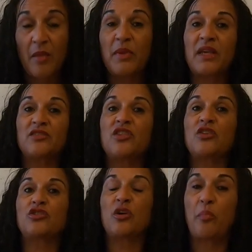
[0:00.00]
because
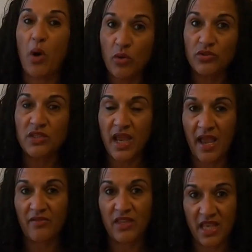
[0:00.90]
they're supposed to
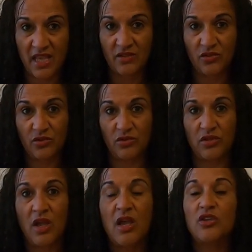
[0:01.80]
have the answers